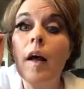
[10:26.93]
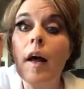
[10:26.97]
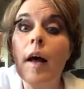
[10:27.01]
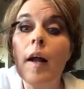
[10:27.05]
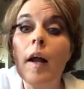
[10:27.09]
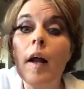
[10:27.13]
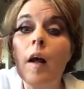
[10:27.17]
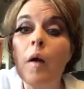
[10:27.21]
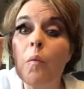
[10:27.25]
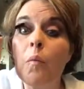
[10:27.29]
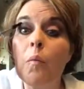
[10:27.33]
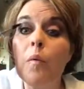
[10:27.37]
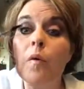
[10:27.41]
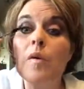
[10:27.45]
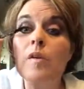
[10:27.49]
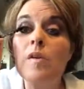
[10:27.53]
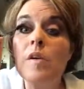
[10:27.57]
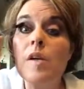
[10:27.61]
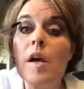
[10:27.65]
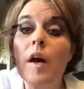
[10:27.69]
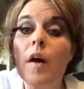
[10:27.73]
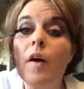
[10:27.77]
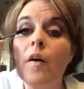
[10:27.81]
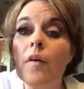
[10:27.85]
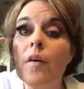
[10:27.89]
And I will
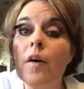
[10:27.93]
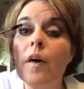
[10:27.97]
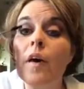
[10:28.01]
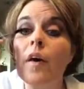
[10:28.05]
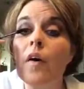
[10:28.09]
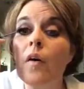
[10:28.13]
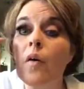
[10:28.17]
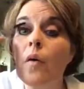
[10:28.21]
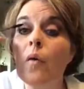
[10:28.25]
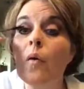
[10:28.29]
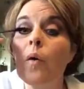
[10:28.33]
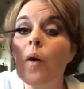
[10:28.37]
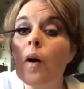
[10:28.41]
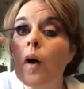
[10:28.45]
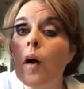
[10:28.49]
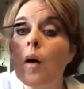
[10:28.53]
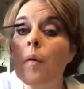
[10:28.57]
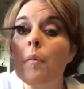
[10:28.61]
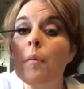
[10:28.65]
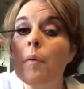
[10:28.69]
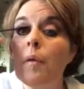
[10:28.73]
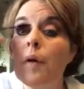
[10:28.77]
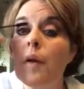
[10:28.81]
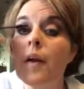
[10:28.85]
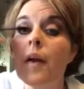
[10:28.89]
tell you, a
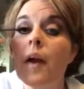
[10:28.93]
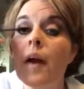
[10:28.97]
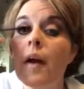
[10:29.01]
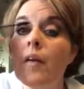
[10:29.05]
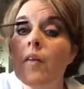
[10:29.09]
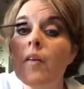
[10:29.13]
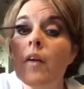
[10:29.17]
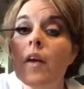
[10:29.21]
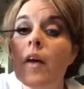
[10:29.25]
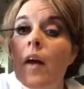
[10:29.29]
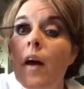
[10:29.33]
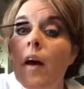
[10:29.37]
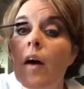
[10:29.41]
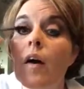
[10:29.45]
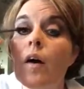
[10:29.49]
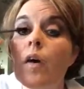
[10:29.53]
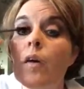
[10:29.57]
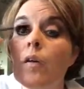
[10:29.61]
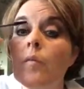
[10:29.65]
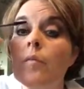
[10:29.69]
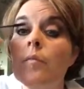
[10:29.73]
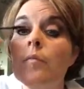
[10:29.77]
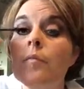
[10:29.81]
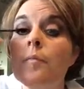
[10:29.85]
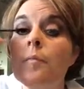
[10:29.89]
couple of days
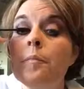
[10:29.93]
ago,